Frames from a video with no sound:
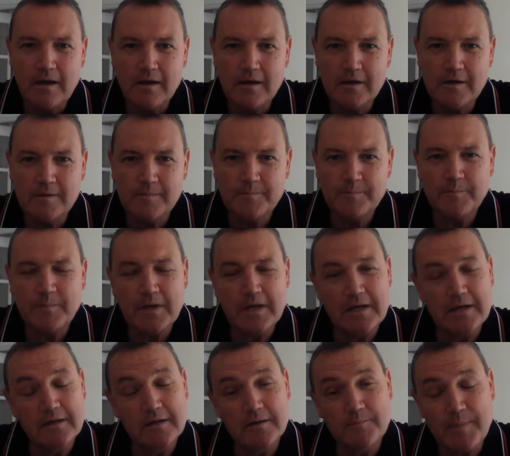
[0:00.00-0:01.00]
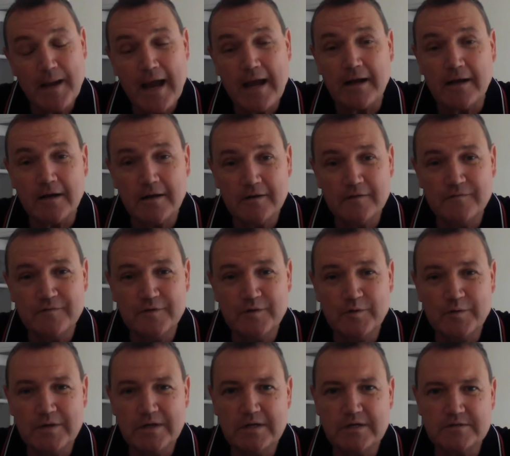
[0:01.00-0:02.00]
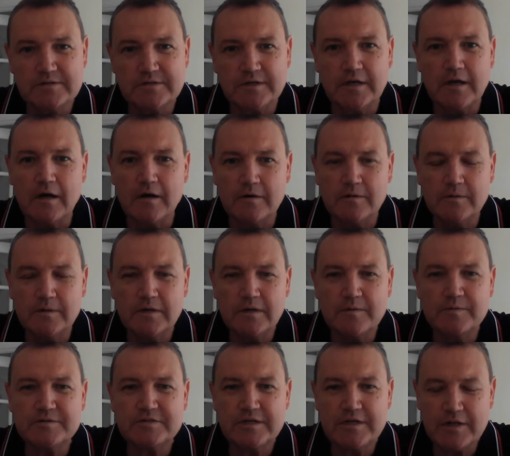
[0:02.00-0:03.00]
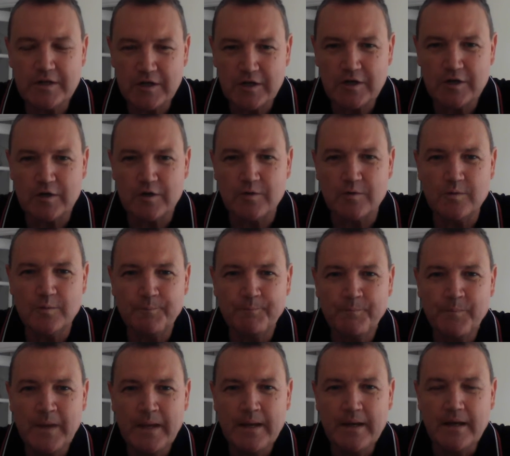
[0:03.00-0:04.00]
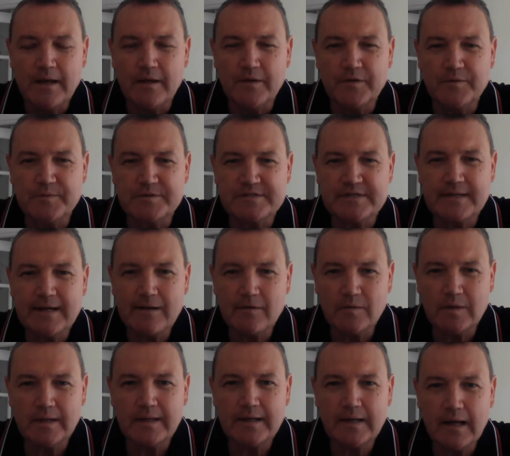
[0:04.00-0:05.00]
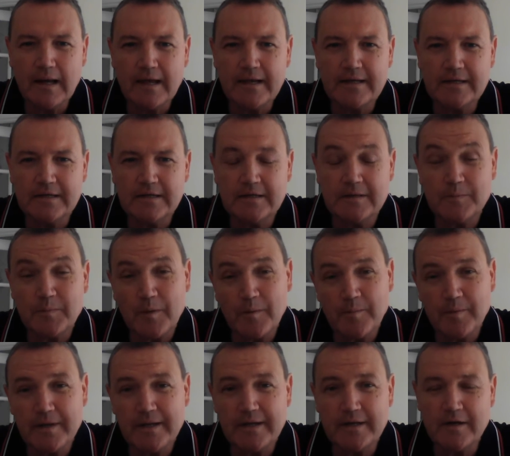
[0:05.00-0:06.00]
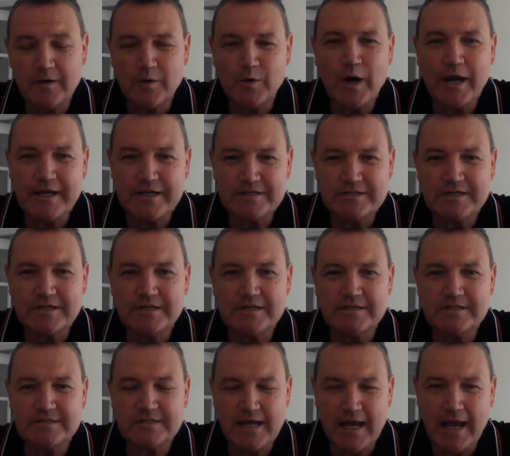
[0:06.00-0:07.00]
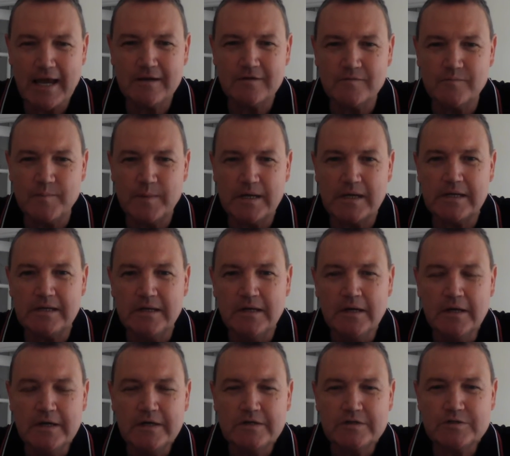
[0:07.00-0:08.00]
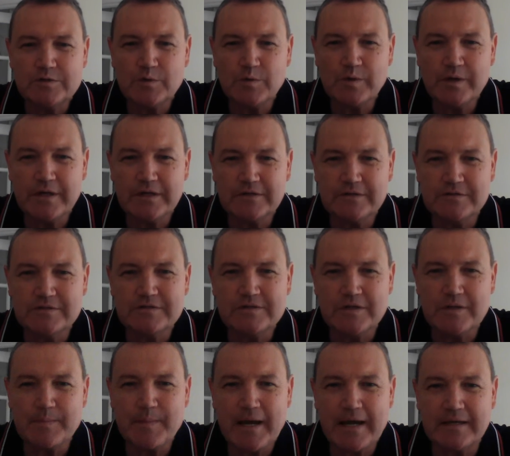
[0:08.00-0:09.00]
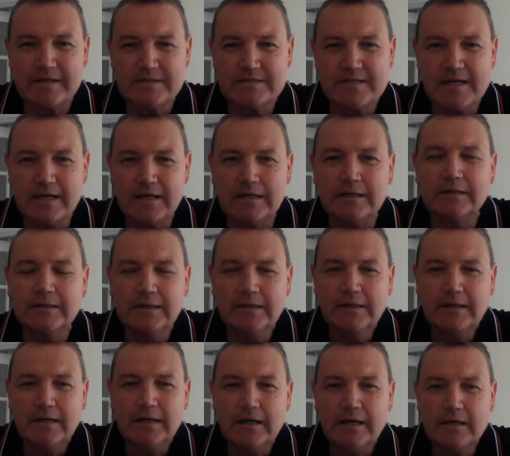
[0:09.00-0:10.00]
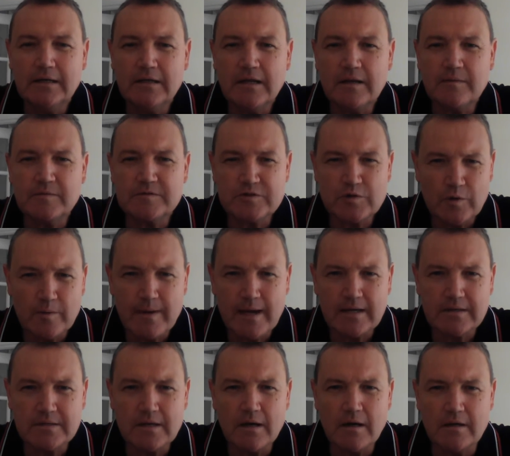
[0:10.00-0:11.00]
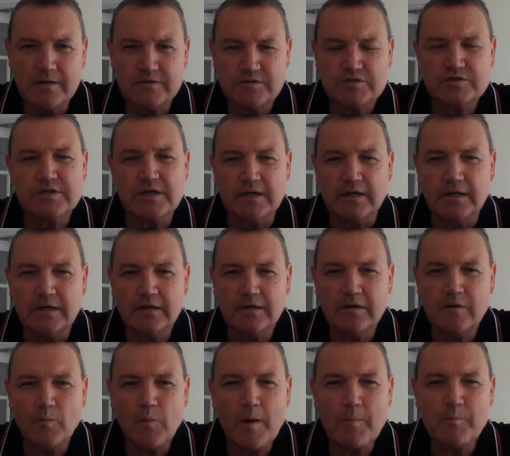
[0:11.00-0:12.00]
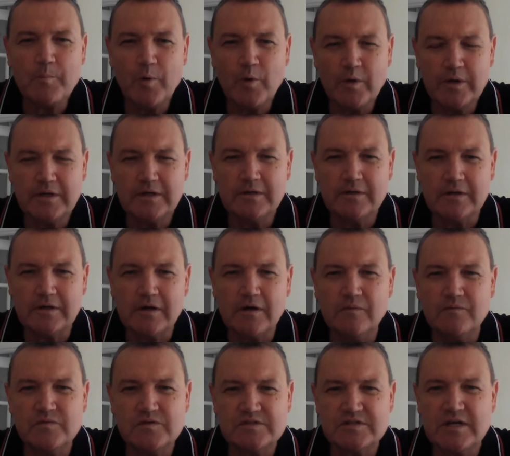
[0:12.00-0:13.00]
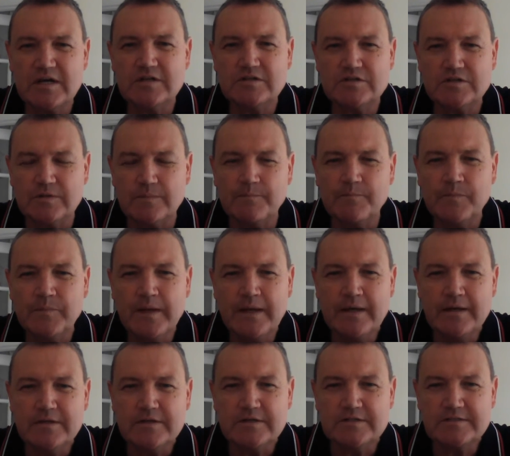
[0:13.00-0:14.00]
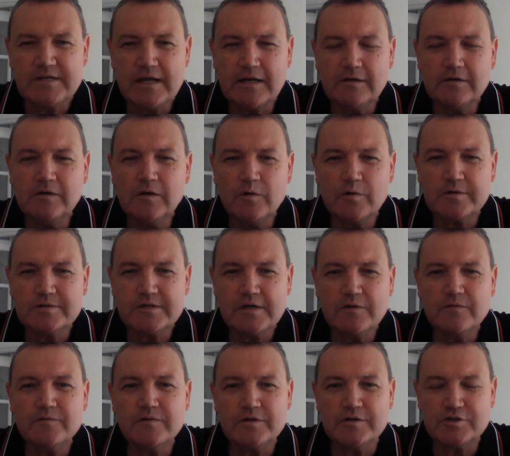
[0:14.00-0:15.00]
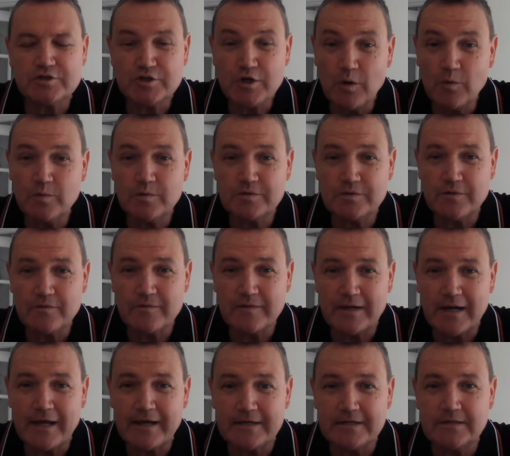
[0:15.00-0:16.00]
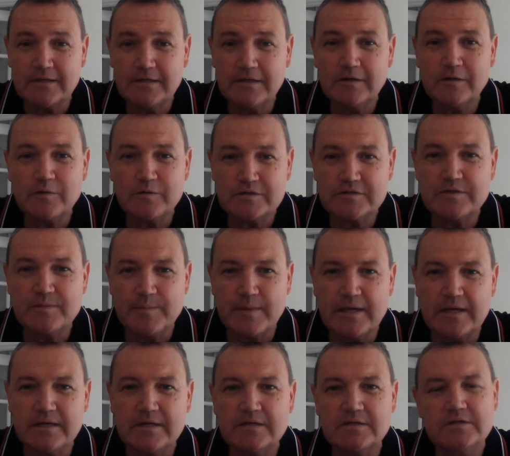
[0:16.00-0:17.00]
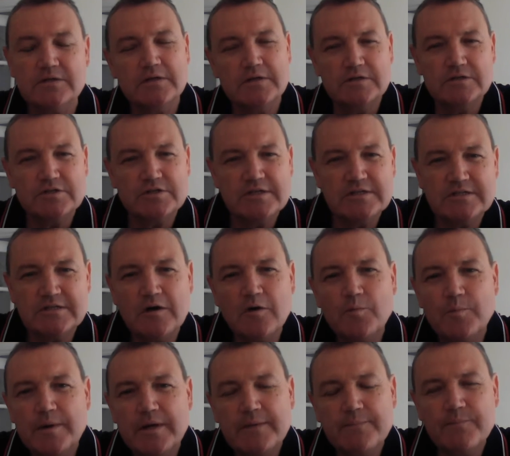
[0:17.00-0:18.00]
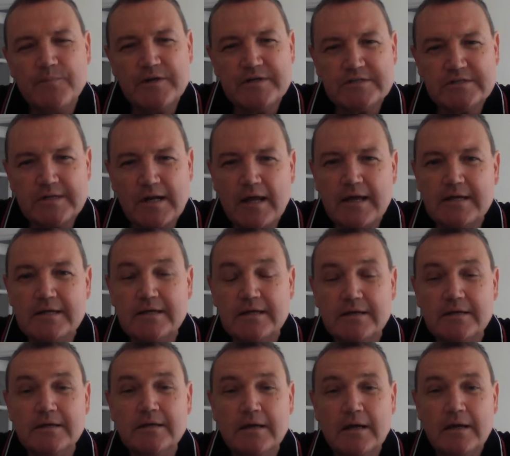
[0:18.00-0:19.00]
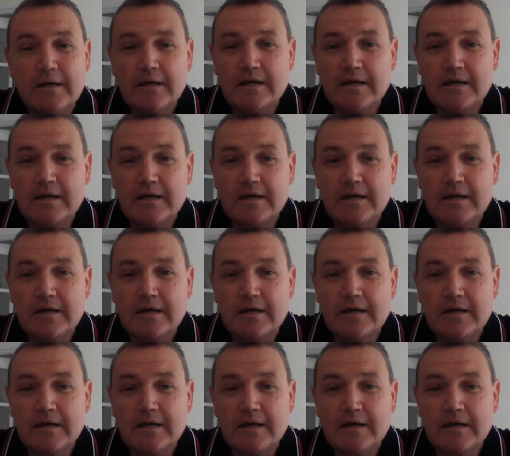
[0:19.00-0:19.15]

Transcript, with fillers: um, in a bank a few years ago and I was in the queue and there was an elderly lady probably in her 80s ahead of me talking to the bank teller and they were talking about dancing. And at one point in the conversation, the teller looked over the shoulder of the lady and looked at me, and she told me, This lady